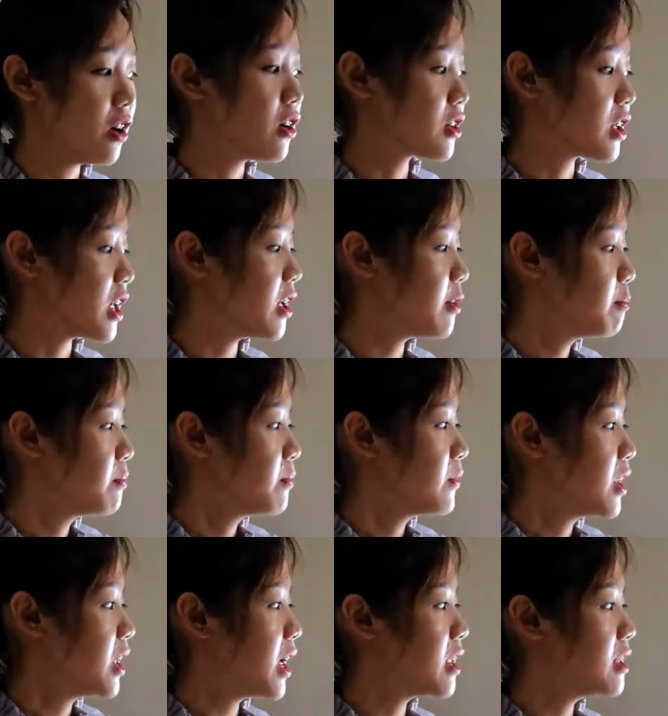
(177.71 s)
Okay,
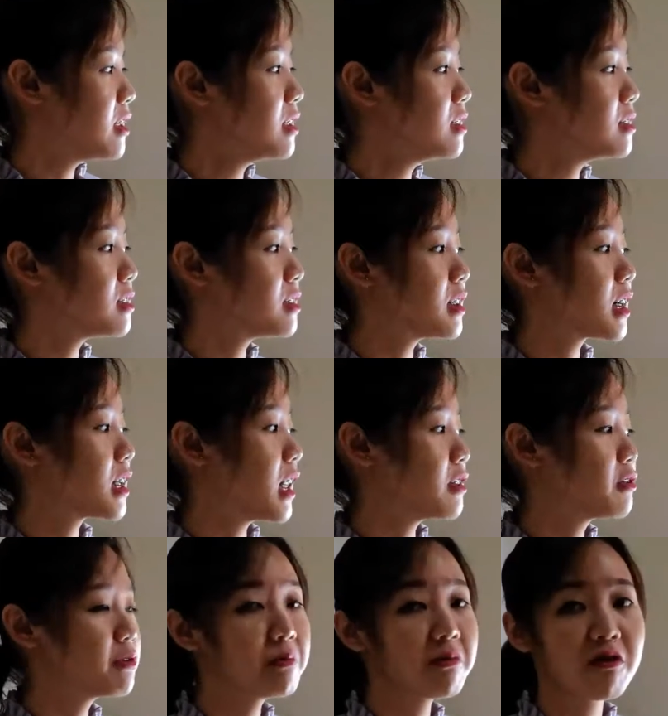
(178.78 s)
and this is the
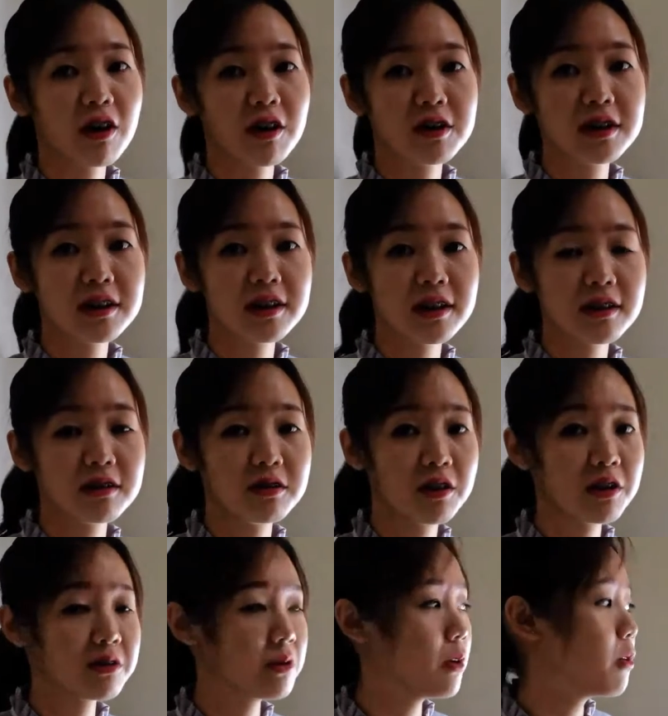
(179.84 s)
classroom for 6
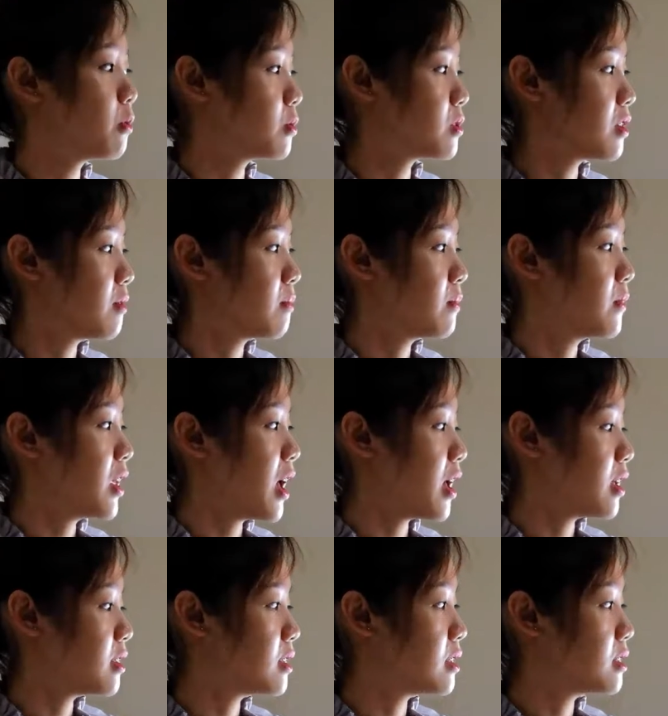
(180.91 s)
years old,
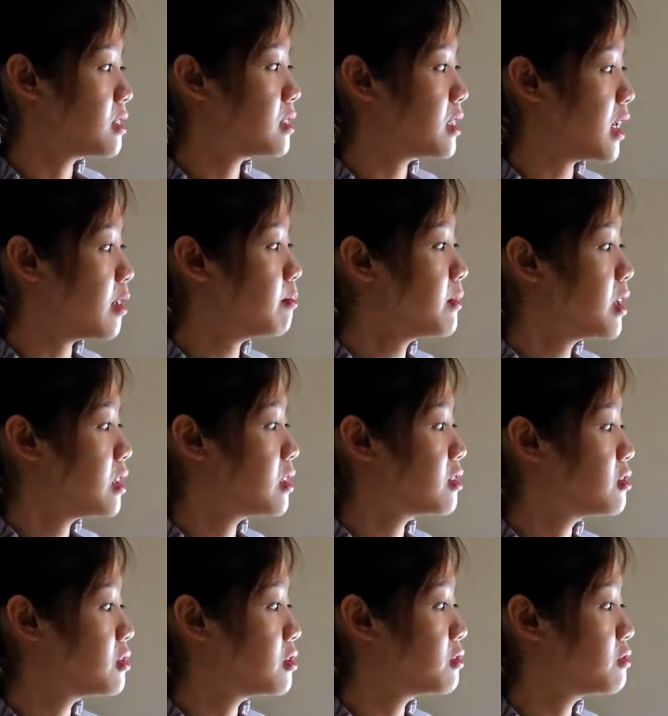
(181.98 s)
and same, the
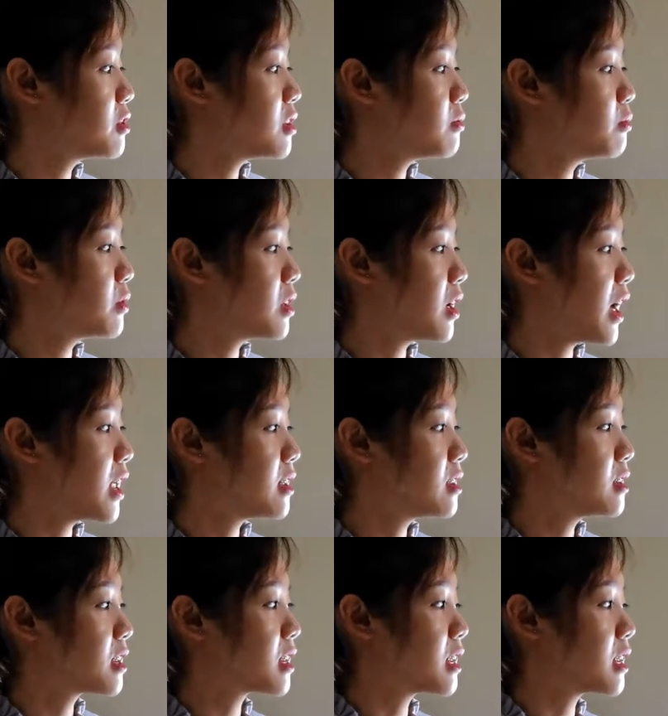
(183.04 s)
children will enter the